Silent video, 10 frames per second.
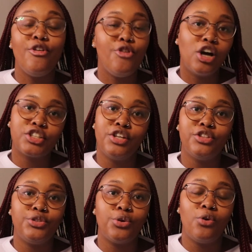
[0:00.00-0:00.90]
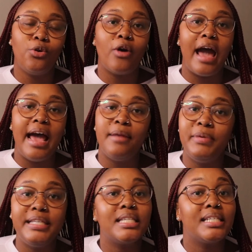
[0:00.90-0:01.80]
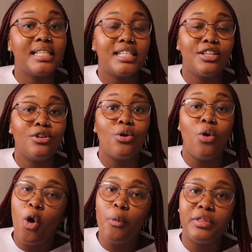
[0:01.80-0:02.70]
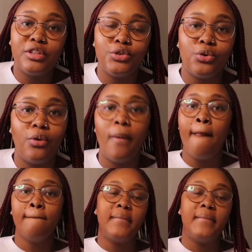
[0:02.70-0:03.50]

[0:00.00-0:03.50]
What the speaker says: knocked on the door, and Pieter's sister-in-law opened the door,